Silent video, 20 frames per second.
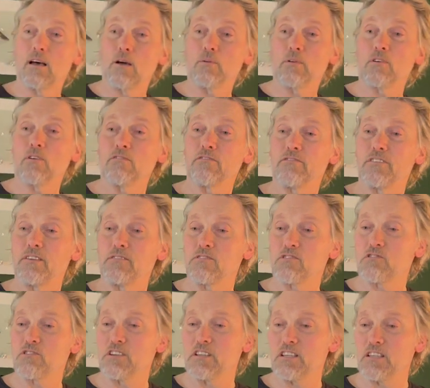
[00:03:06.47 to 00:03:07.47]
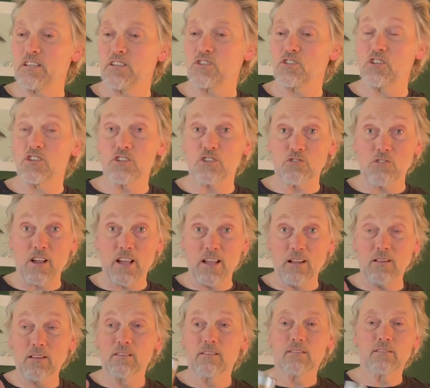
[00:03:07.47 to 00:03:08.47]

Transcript: we've got Fever Tree ginger ale.